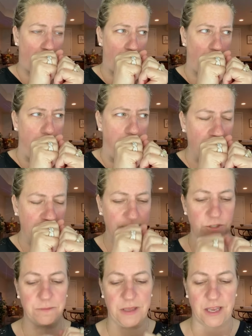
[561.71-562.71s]

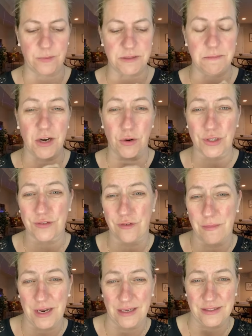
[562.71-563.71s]
Excuse me. It was Minerals from
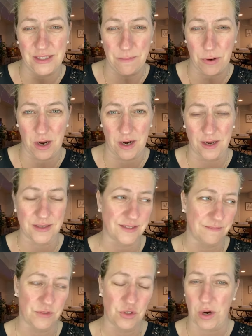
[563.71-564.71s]
the Dead Sea products.
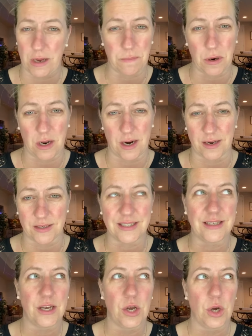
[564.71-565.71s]
Great product.
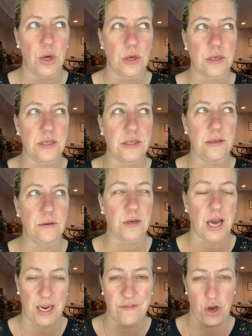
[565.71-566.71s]

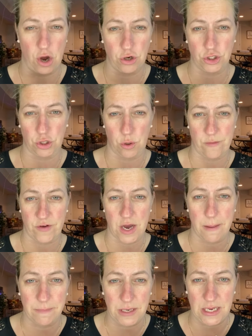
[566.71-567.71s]
Kind of a gong show of a
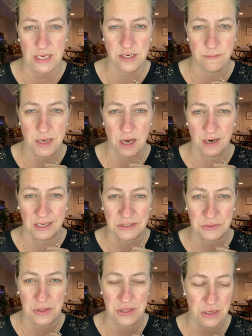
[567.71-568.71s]
company, to be honest
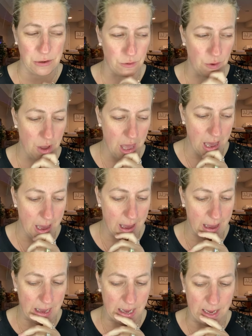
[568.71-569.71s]
with you.
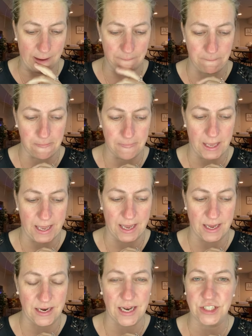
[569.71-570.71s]

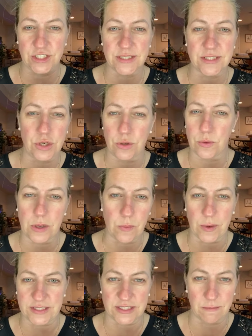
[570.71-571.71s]
And I just knew it
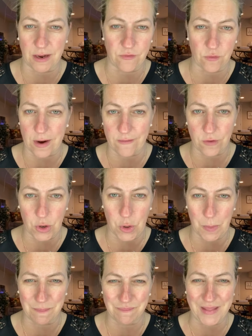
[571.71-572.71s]
wasn't my forever
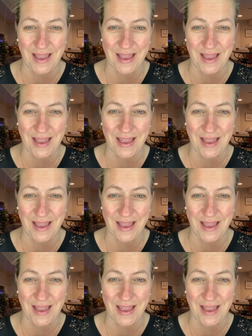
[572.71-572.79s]
home.